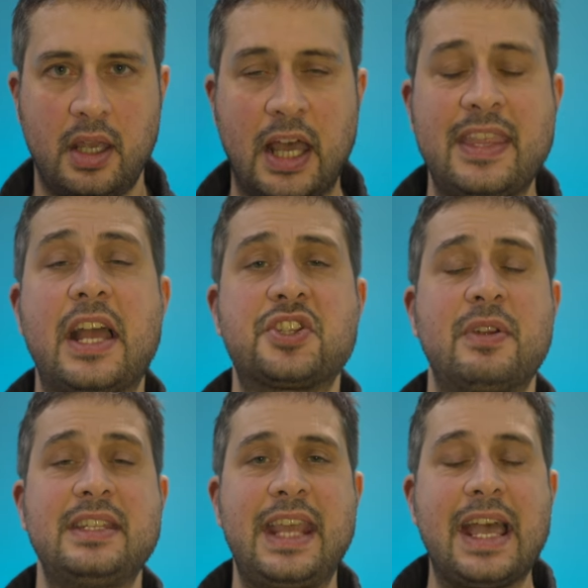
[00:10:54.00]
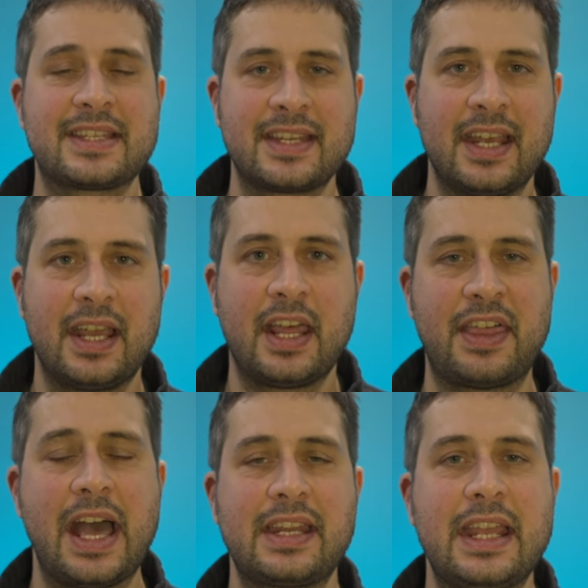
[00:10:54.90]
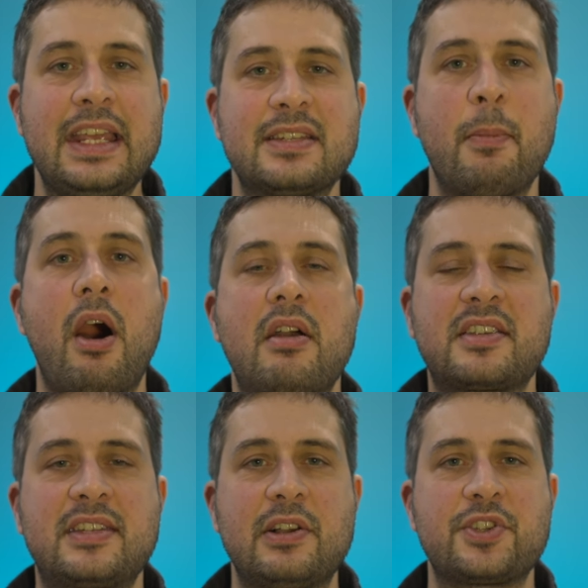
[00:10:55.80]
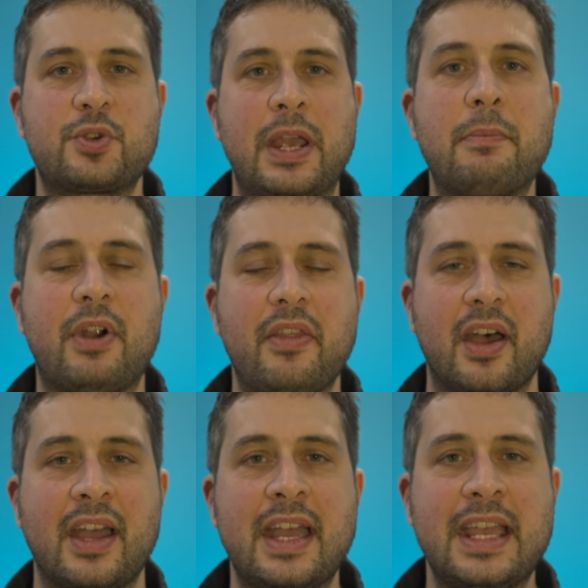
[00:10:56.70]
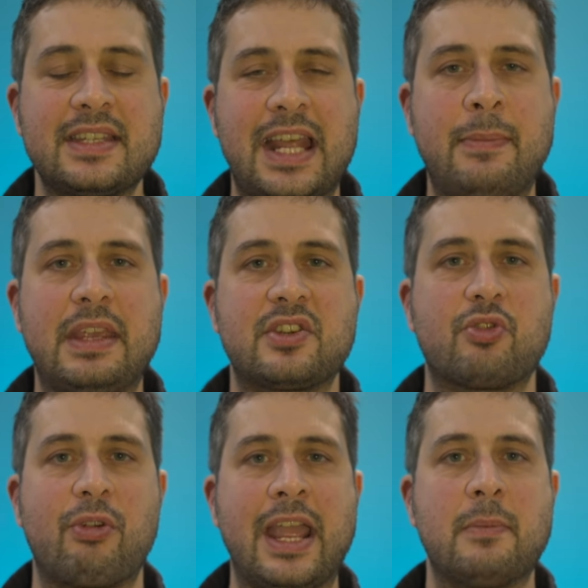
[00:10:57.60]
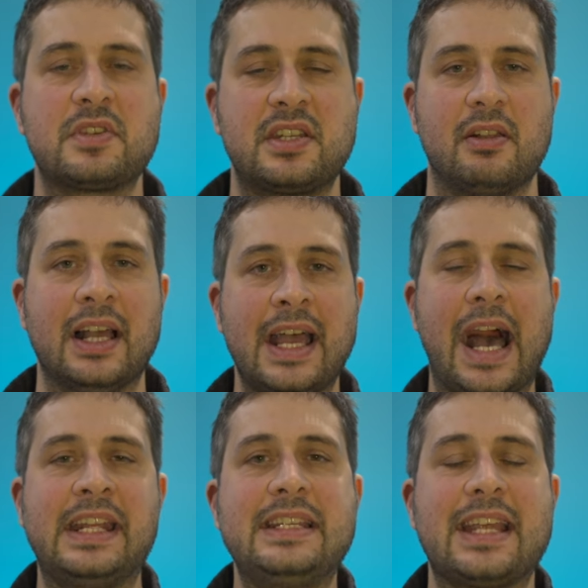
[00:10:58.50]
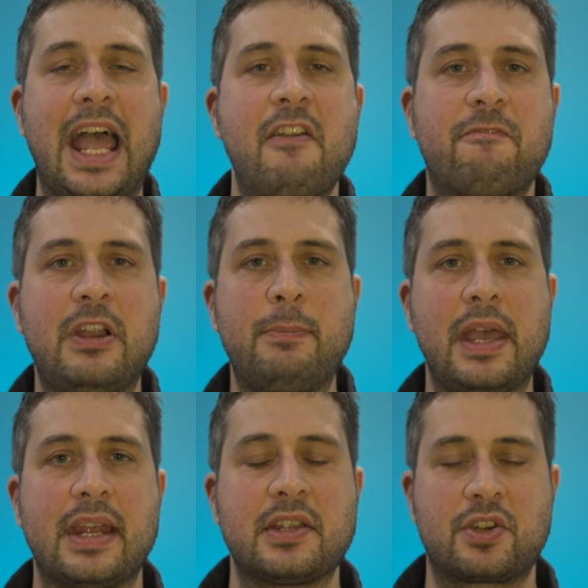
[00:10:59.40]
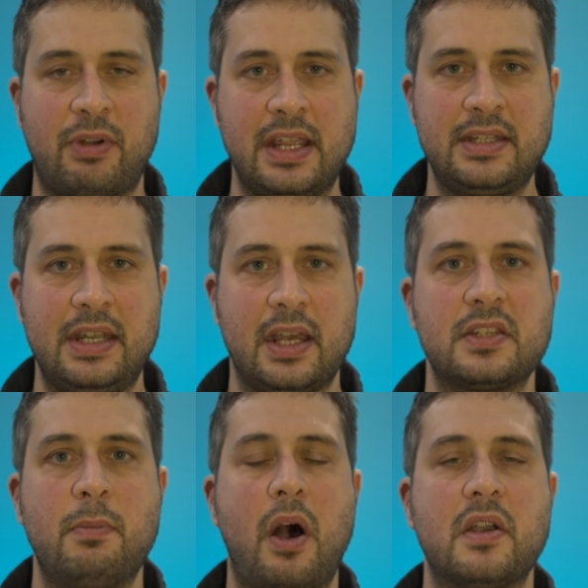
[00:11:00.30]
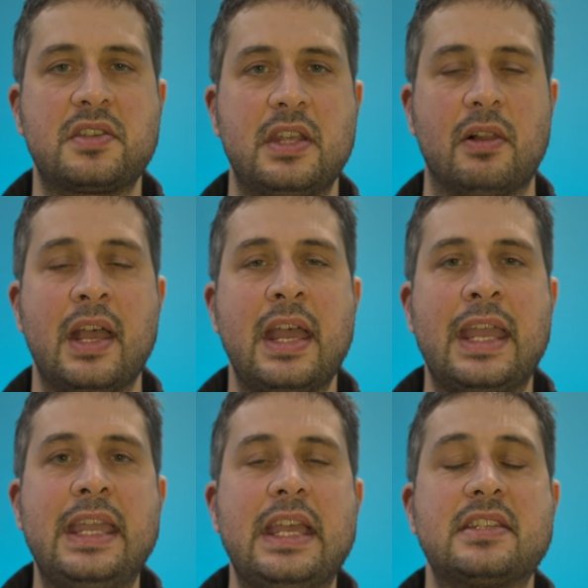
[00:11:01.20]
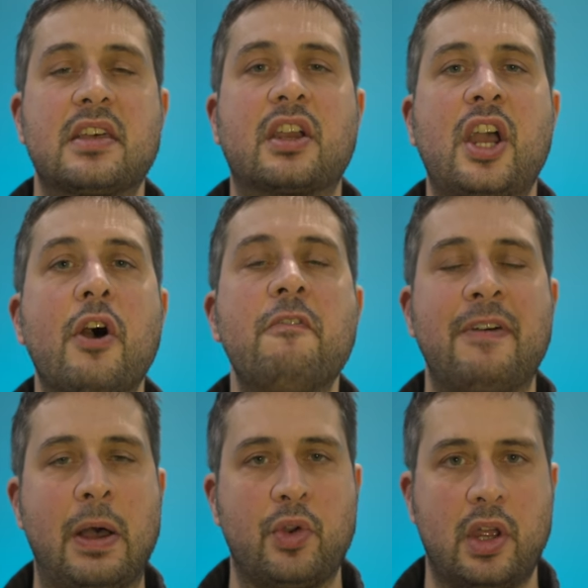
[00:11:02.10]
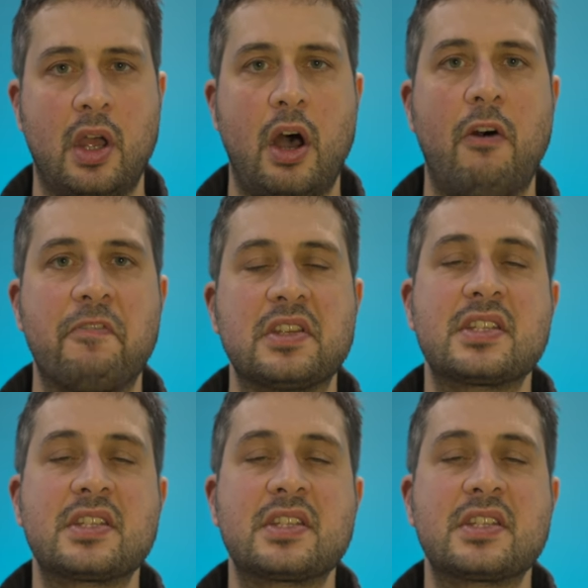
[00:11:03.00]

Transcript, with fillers: And the answer is yes, that is Mark Steele's twin brother. His name is Graham Steele, and he's every bit as crazy as Mark Steele. He is the co founder of the